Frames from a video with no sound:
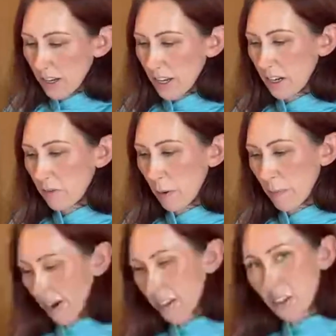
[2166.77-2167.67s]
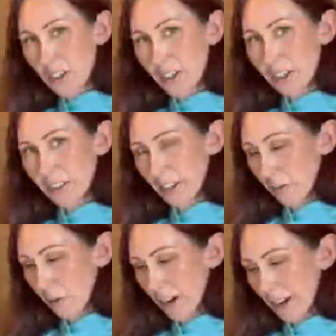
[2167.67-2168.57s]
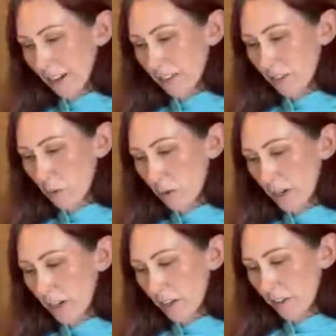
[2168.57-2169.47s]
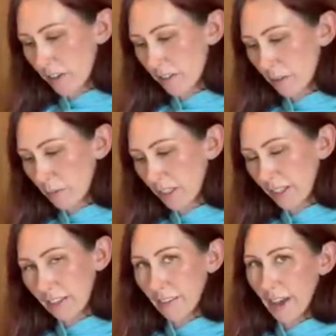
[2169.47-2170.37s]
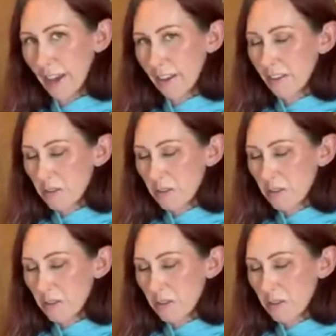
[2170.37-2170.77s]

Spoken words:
And if I package it like right next to one another, something like that,